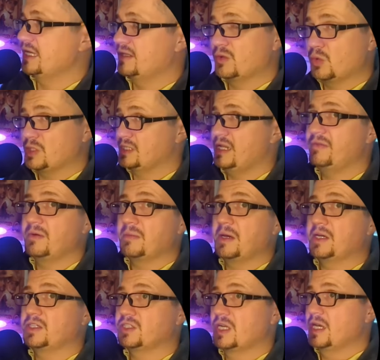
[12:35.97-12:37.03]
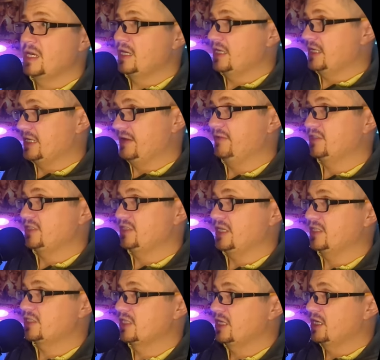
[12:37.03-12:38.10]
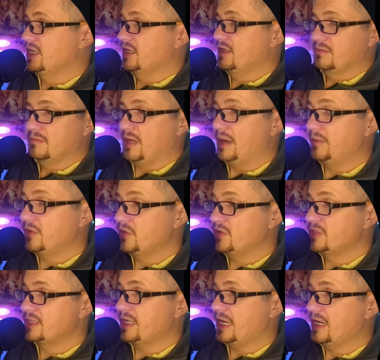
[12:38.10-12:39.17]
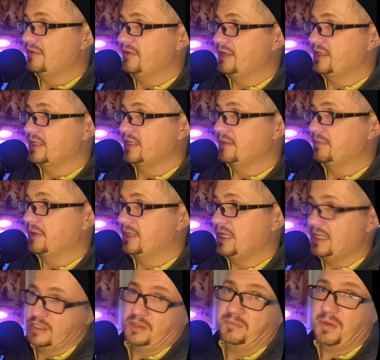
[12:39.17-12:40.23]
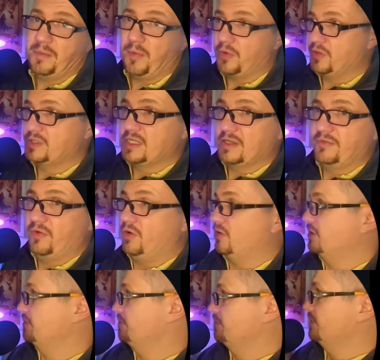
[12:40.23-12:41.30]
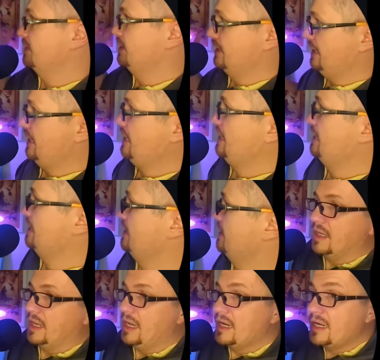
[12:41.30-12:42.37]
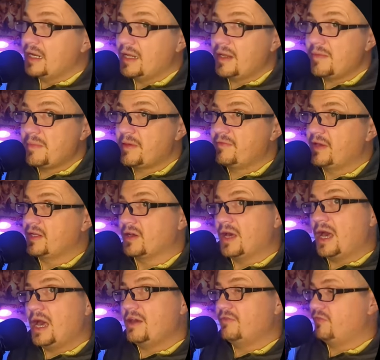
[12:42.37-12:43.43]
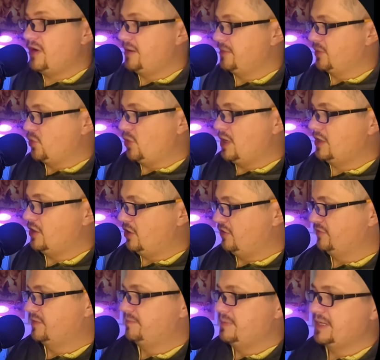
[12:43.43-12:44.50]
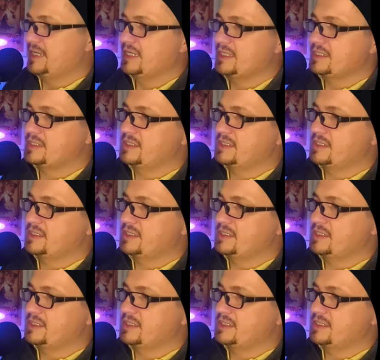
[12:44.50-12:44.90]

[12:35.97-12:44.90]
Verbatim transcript: was never merged, it never changed. I'm not using Eleventy, but there are some people using the fork. Yay! And another big vendor, iFramely, one of the biggest